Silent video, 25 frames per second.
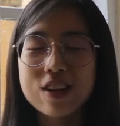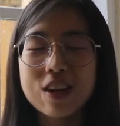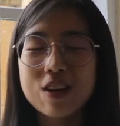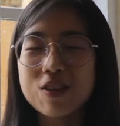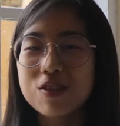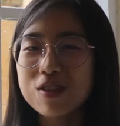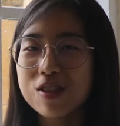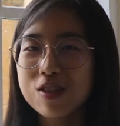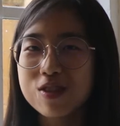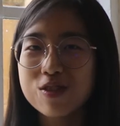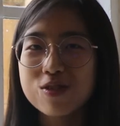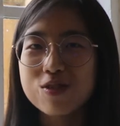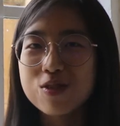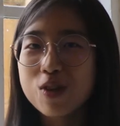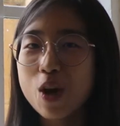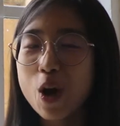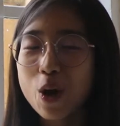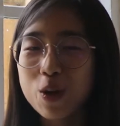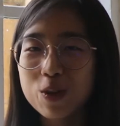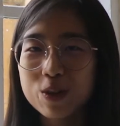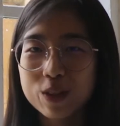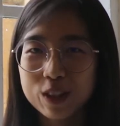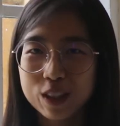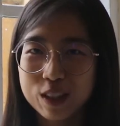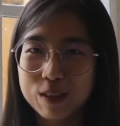there is
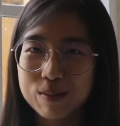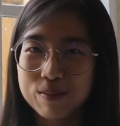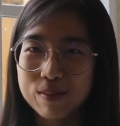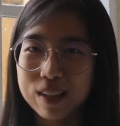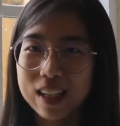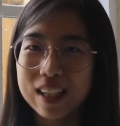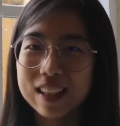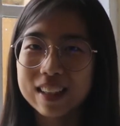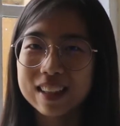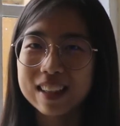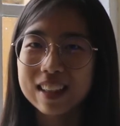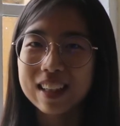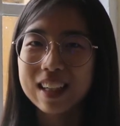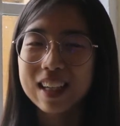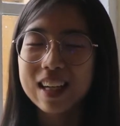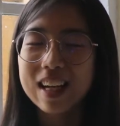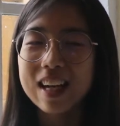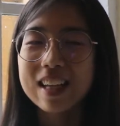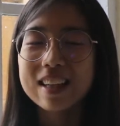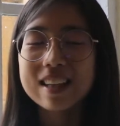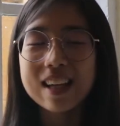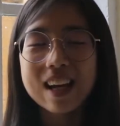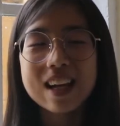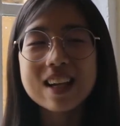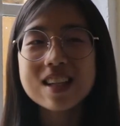no looking back.
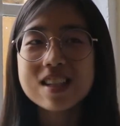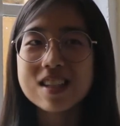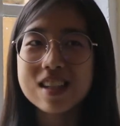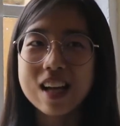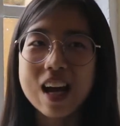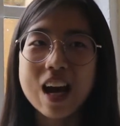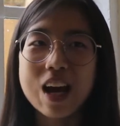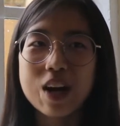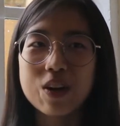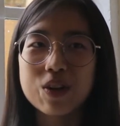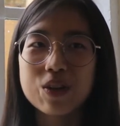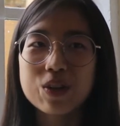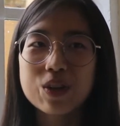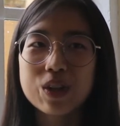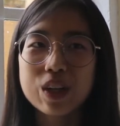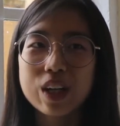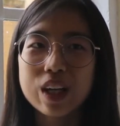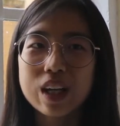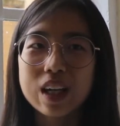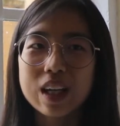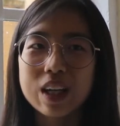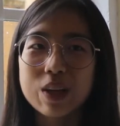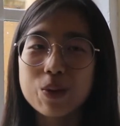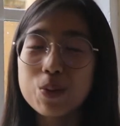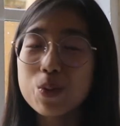And that is how
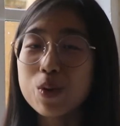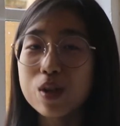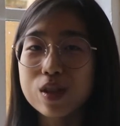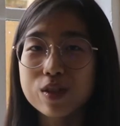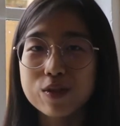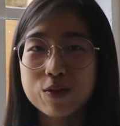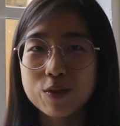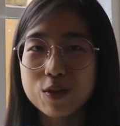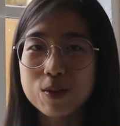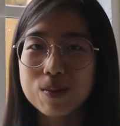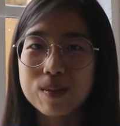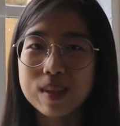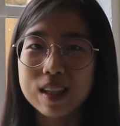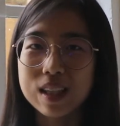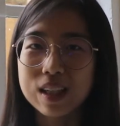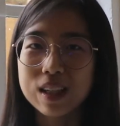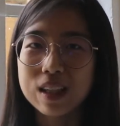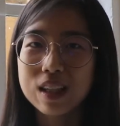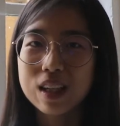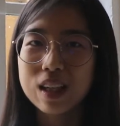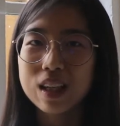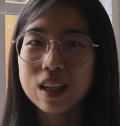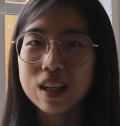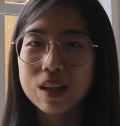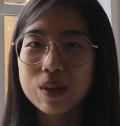it was for me
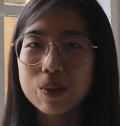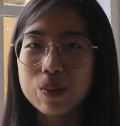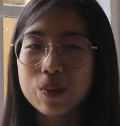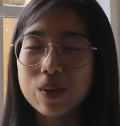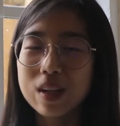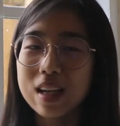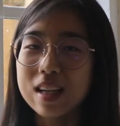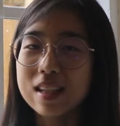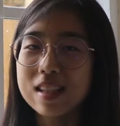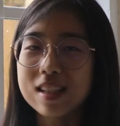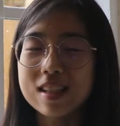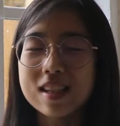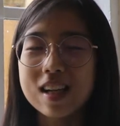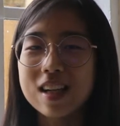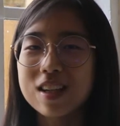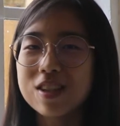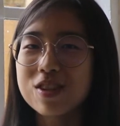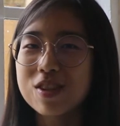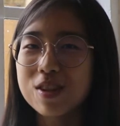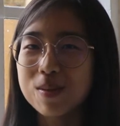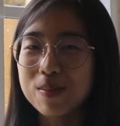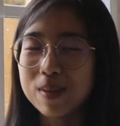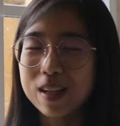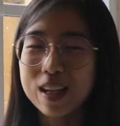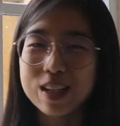when I decided
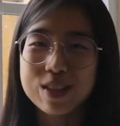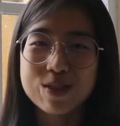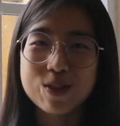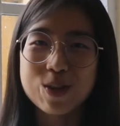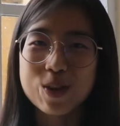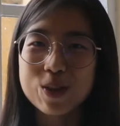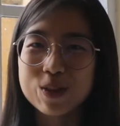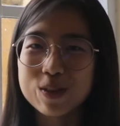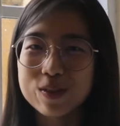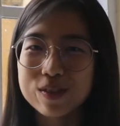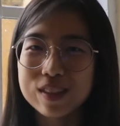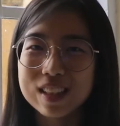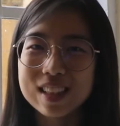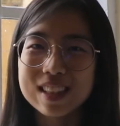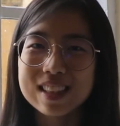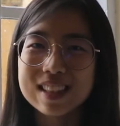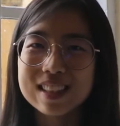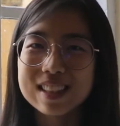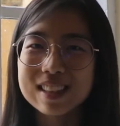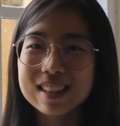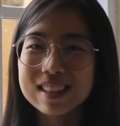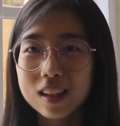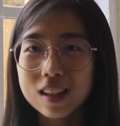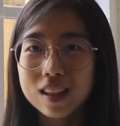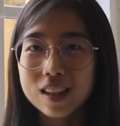to apply to Oxford.
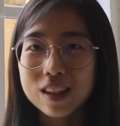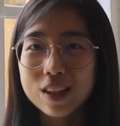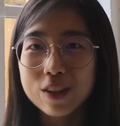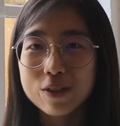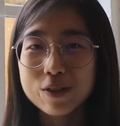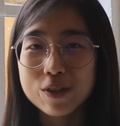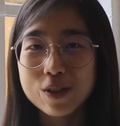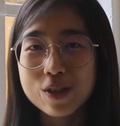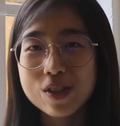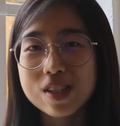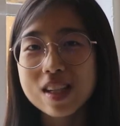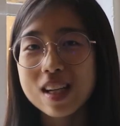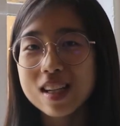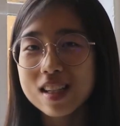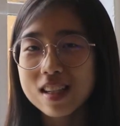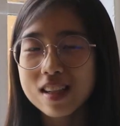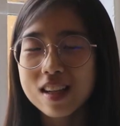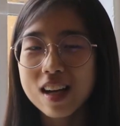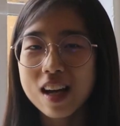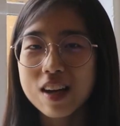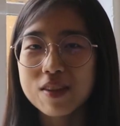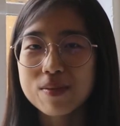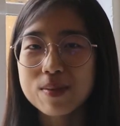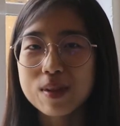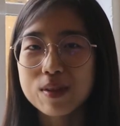Of course, I did
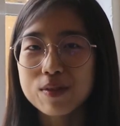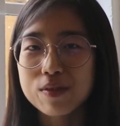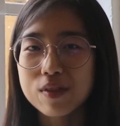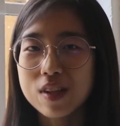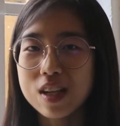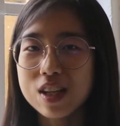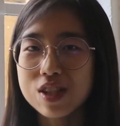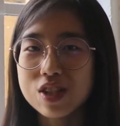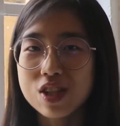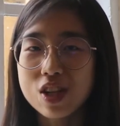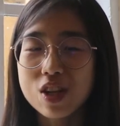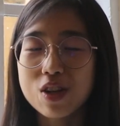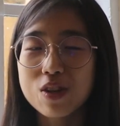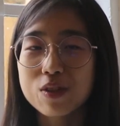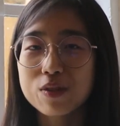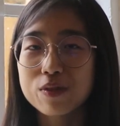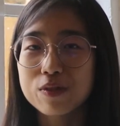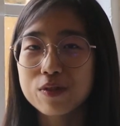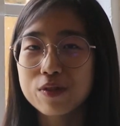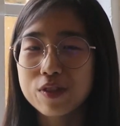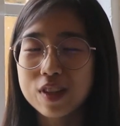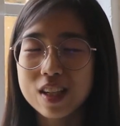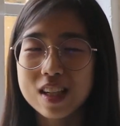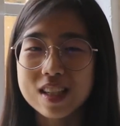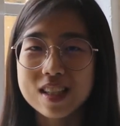have my fair share of
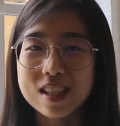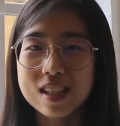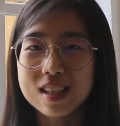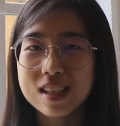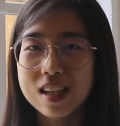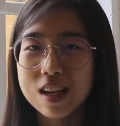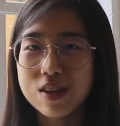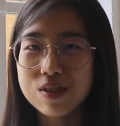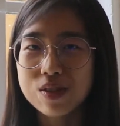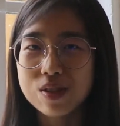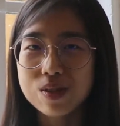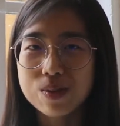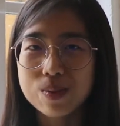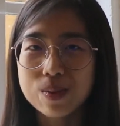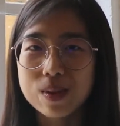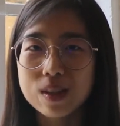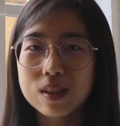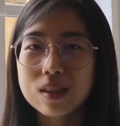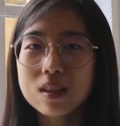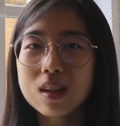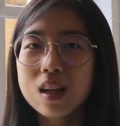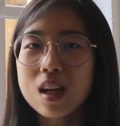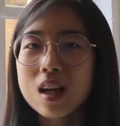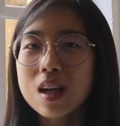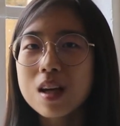fears and doubts as
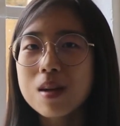well,